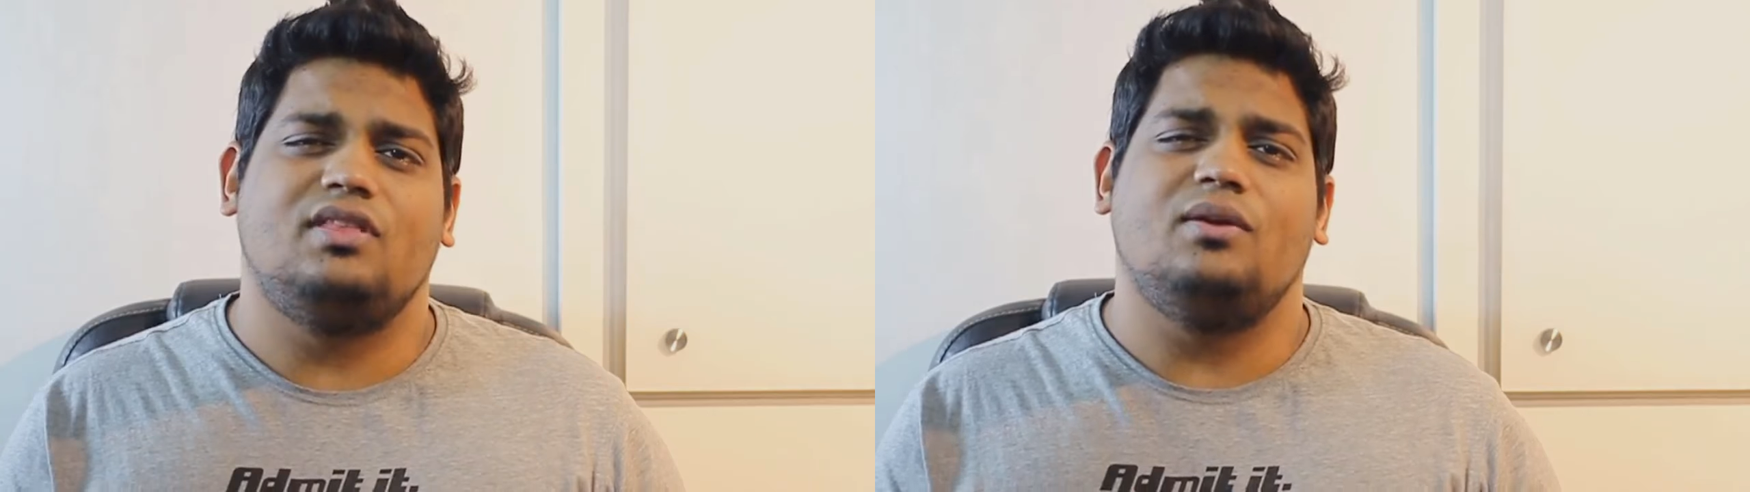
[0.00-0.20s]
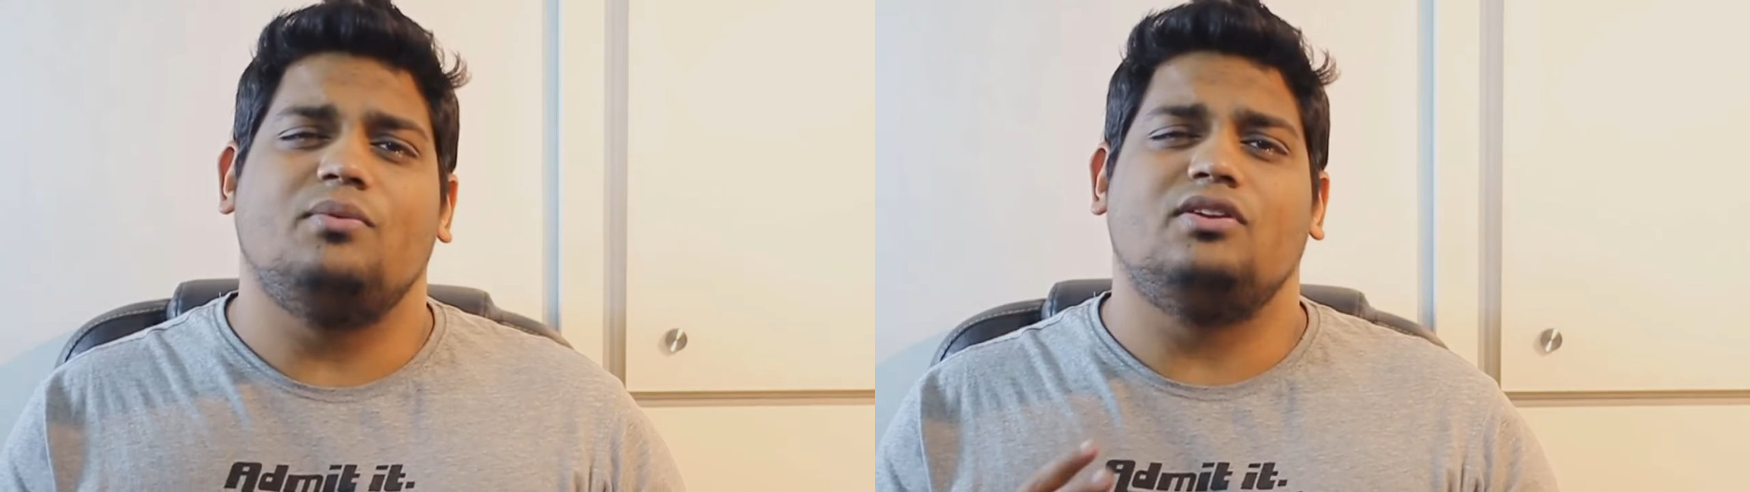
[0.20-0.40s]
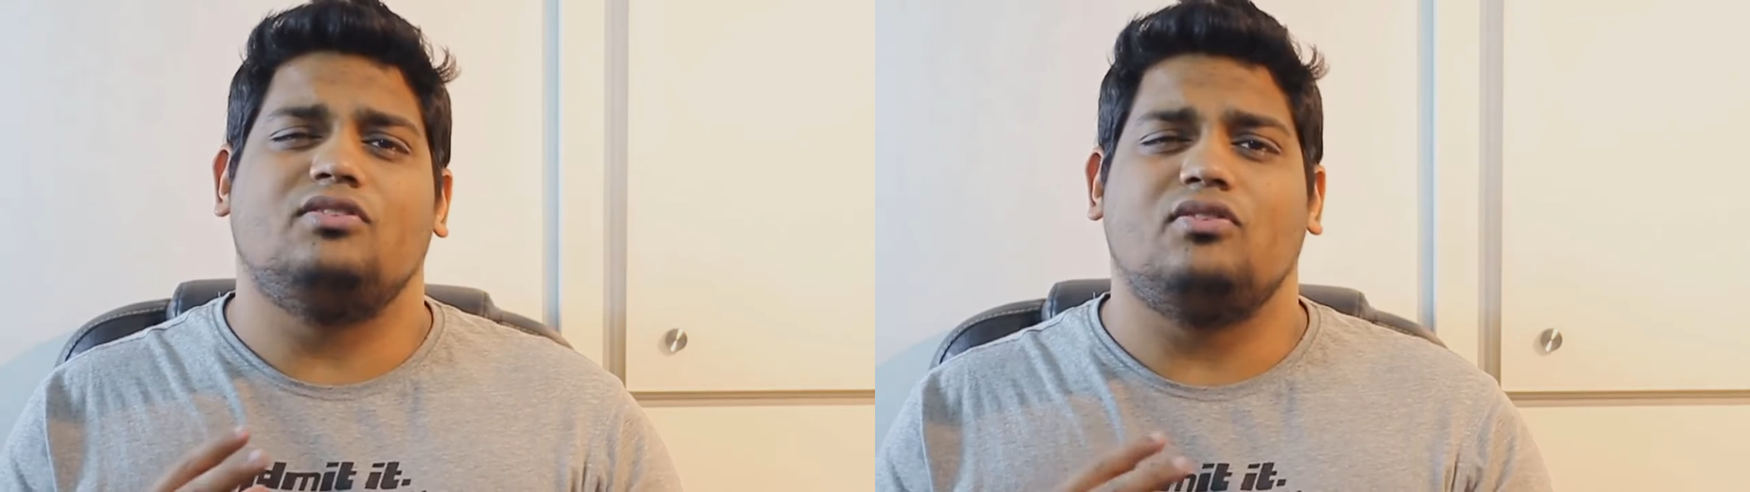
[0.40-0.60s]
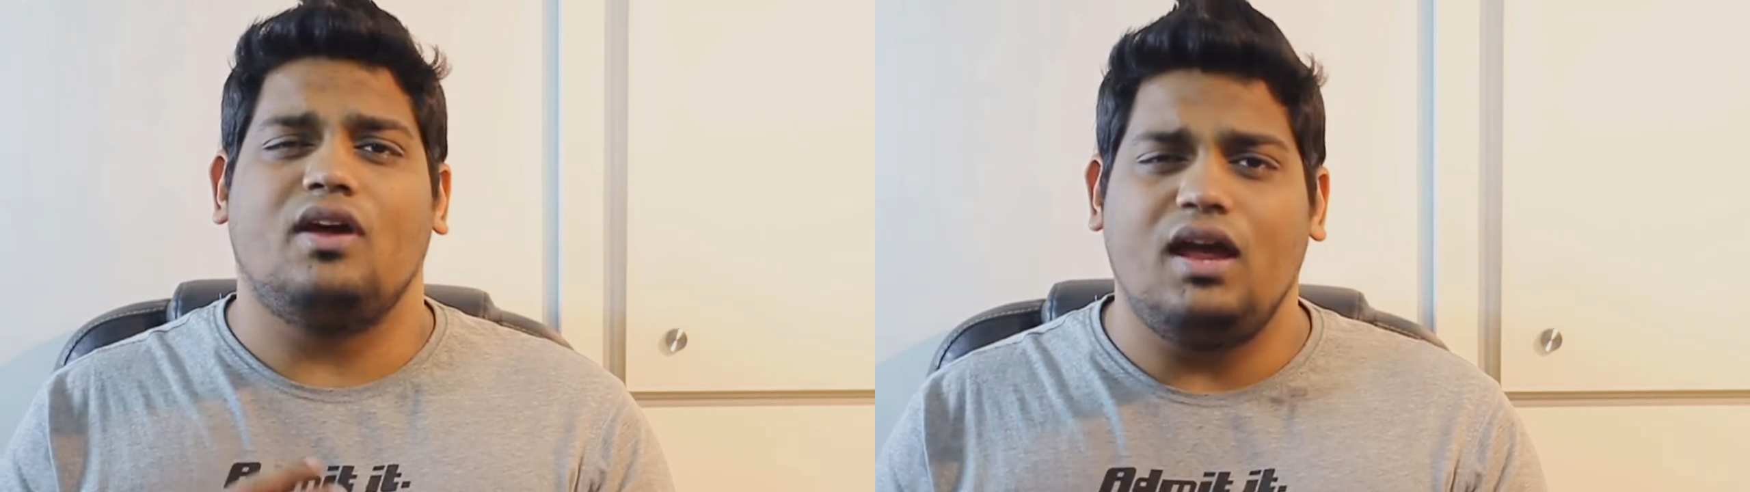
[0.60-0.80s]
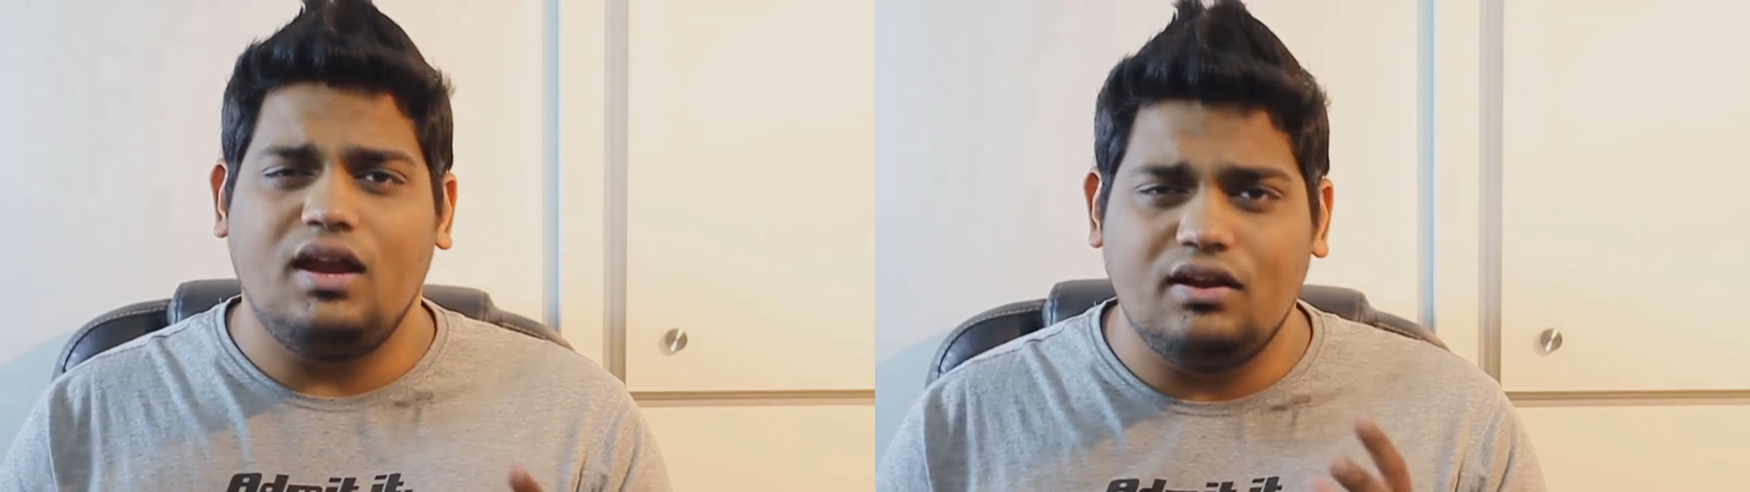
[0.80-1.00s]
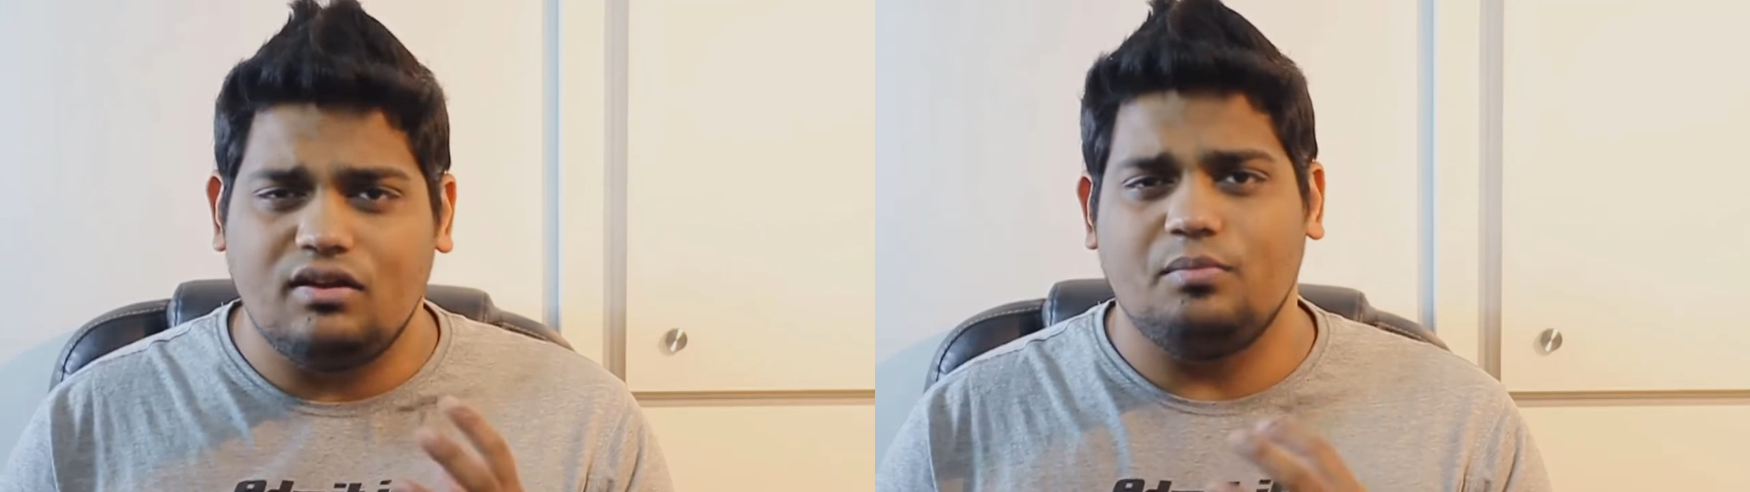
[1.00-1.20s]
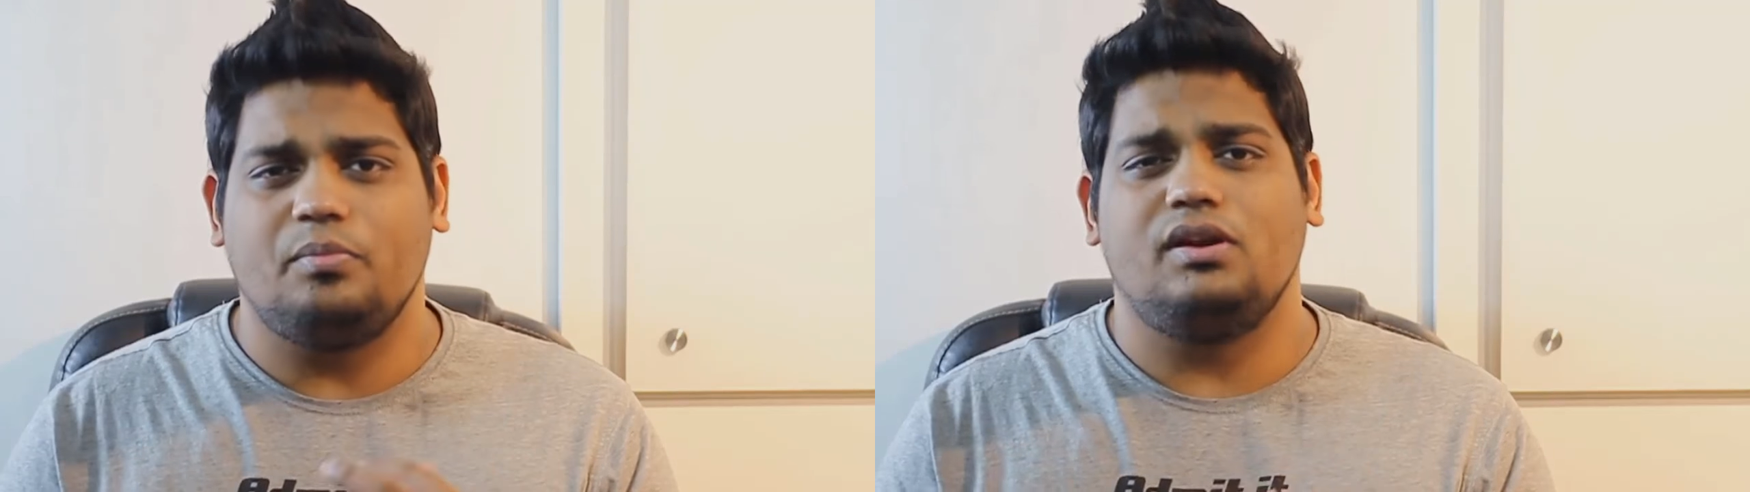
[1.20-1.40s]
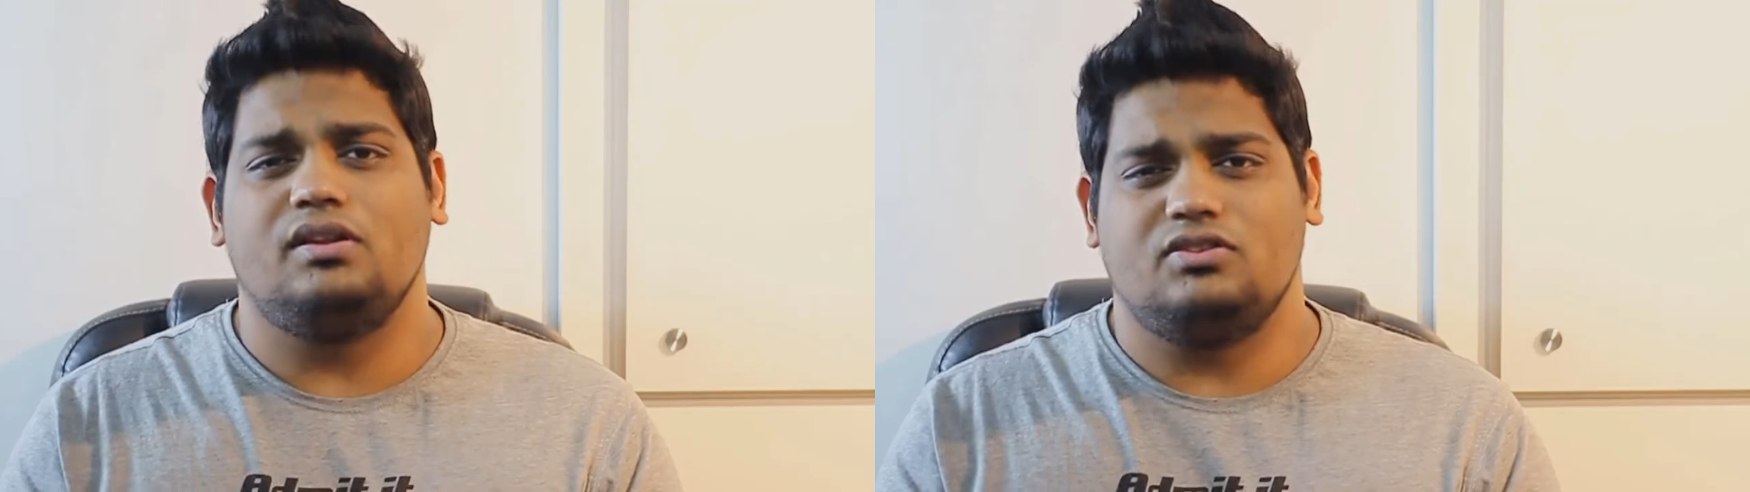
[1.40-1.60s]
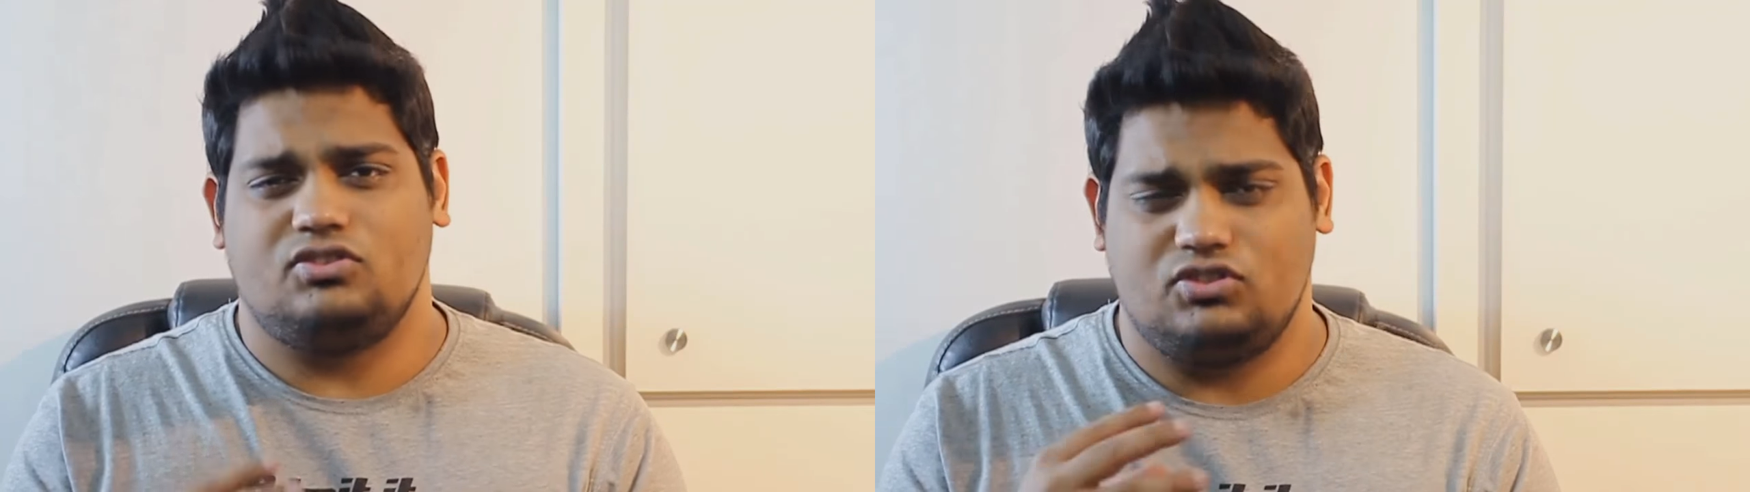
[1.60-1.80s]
they were trying to build the